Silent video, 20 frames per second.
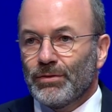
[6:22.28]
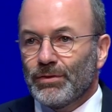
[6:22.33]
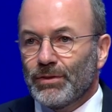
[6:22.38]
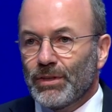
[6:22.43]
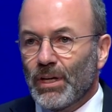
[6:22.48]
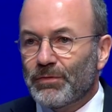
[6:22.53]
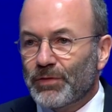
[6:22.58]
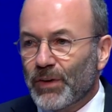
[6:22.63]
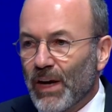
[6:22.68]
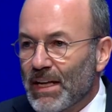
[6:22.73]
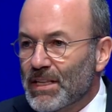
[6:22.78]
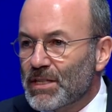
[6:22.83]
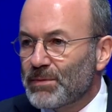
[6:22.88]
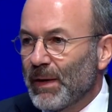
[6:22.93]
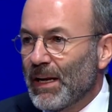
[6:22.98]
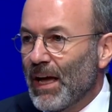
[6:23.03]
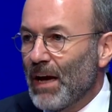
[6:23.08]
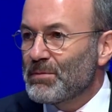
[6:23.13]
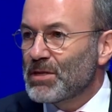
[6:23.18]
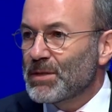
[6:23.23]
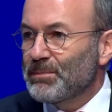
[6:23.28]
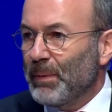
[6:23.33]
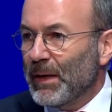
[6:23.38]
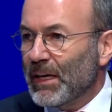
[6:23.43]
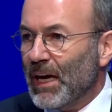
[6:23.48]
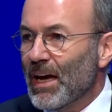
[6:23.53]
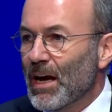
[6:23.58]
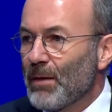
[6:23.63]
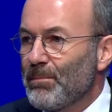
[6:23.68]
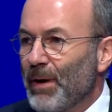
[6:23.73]
Dear friends, when I'm
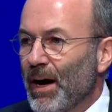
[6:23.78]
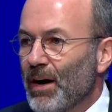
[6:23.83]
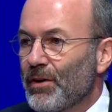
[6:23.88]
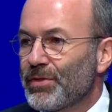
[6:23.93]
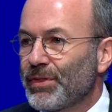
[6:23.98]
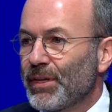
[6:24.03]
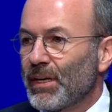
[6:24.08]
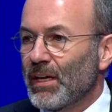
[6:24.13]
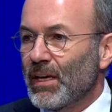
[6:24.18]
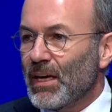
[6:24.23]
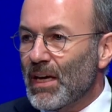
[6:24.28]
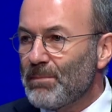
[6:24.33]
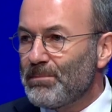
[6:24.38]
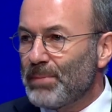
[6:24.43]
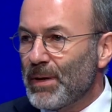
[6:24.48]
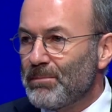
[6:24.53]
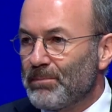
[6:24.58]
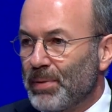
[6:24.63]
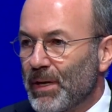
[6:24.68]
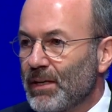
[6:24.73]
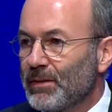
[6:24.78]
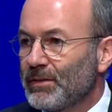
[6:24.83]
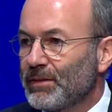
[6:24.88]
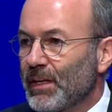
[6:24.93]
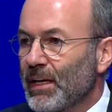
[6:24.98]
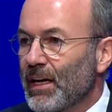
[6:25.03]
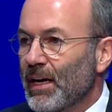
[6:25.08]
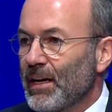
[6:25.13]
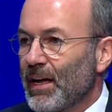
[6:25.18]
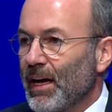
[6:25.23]
speaking about the EPP
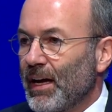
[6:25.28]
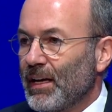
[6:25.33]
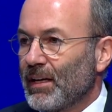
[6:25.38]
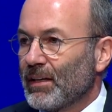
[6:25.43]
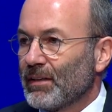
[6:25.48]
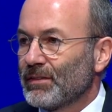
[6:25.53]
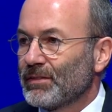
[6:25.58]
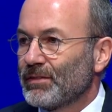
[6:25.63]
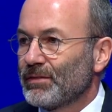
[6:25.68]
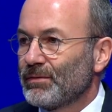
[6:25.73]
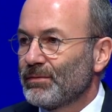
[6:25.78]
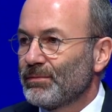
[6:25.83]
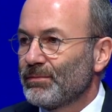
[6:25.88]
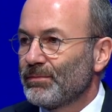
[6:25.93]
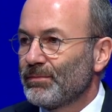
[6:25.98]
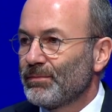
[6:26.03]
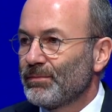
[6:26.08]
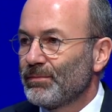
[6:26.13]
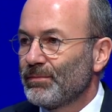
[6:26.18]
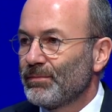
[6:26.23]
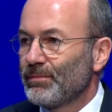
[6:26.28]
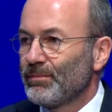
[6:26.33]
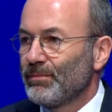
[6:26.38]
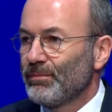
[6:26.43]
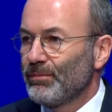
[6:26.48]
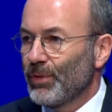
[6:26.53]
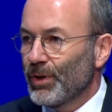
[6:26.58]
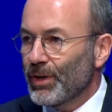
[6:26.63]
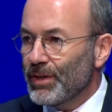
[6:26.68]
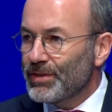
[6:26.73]
DNA,
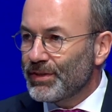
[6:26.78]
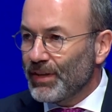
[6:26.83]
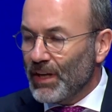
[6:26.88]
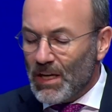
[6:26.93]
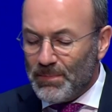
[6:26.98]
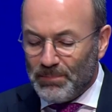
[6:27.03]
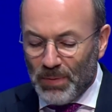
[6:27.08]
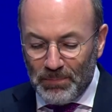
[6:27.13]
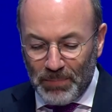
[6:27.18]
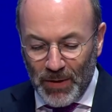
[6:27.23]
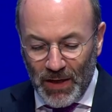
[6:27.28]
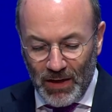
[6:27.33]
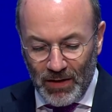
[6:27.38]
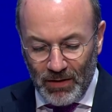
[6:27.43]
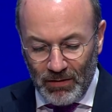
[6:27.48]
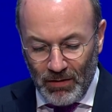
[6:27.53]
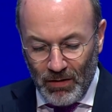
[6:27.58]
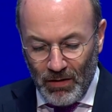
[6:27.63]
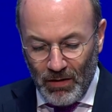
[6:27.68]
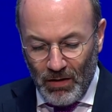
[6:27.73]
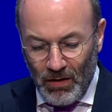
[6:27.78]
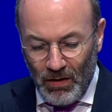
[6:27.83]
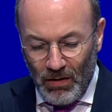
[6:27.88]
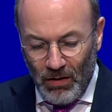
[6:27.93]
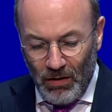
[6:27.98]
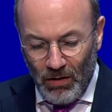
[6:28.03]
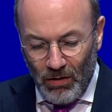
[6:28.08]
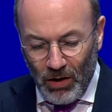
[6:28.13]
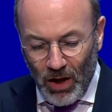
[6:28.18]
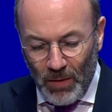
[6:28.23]
what is the EPP
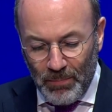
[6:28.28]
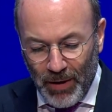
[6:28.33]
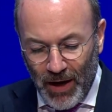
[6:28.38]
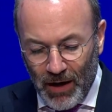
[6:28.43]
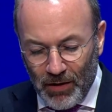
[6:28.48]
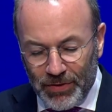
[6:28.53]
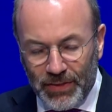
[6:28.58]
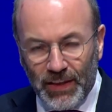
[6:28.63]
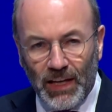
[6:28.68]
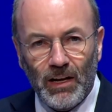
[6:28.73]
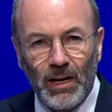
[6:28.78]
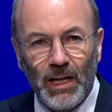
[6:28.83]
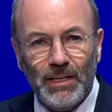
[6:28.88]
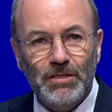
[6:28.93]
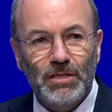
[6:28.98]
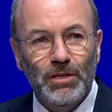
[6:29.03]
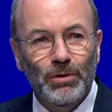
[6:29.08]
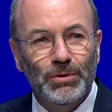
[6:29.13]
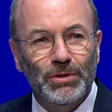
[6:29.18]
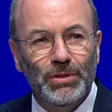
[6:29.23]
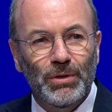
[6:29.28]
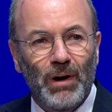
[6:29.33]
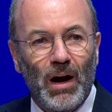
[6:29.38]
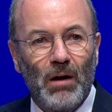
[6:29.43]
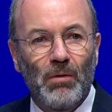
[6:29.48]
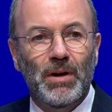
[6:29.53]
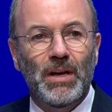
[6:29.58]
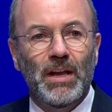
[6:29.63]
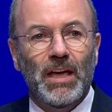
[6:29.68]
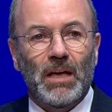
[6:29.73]
all about? Then let's look to
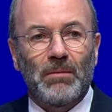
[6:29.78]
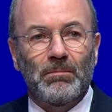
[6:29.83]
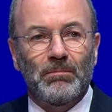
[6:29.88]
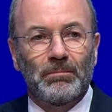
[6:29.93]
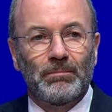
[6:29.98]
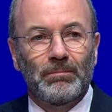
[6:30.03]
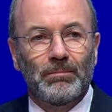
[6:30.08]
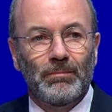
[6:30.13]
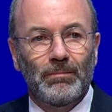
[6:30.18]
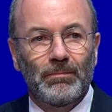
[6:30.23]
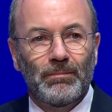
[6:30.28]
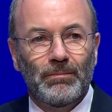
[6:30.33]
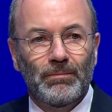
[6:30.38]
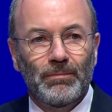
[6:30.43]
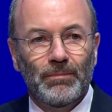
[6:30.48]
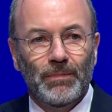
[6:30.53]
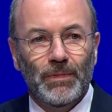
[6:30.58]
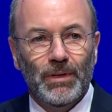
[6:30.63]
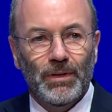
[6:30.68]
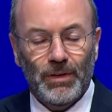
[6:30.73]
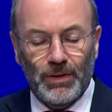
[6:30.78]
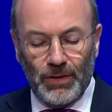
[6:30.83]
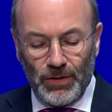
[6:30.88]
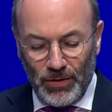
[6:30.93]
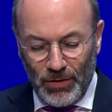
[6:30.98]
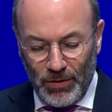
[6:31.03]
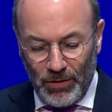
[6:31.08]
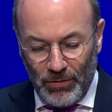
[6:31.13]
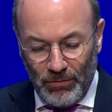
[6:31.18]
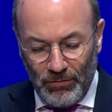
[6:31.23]
our name.
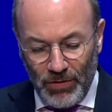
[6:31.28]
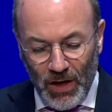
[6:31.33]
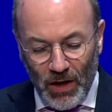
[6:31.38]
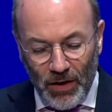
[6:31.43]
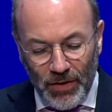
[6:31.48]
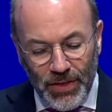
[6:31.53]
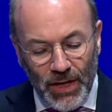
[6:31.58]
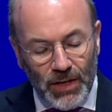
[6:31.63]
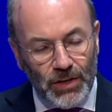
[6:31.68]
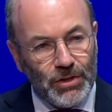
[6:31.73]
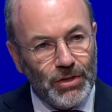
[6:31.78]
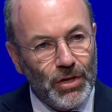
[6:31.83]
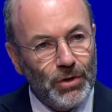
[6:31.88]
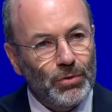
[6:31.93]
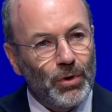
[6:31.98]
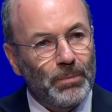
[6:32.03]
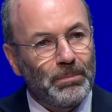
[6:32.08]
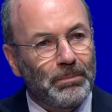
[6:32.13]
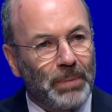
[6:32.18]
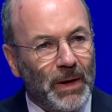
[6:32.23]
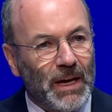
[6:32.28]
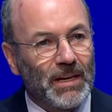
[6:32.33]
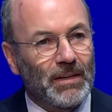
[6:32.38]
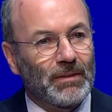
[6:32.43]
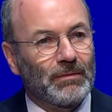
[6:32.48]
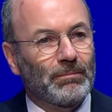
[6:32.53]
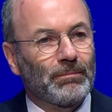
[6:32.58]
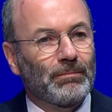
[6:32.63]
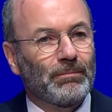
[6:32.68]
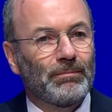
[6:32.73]
We are the
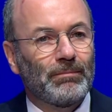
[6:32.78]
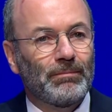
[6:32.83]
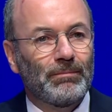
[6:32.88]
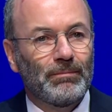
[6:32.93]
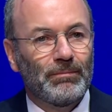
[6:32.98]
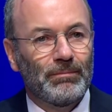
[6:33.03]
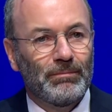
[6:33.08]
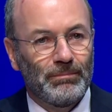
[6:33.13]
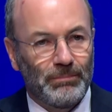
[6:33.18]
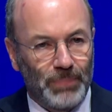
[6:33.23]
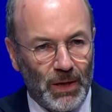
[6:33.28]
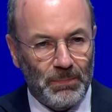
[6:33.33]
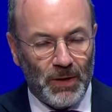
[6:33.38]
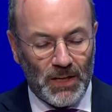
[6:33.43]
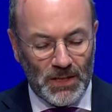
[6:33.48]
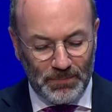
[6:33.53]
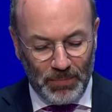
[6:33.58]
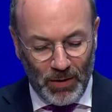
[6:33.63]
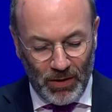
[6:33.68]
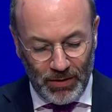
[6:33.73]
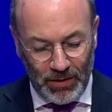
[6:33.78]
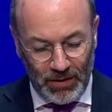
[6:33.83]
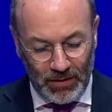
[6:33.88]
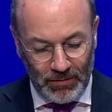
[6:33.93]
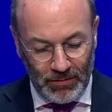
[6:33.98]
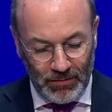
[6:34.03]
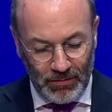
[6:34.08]
European People's Party.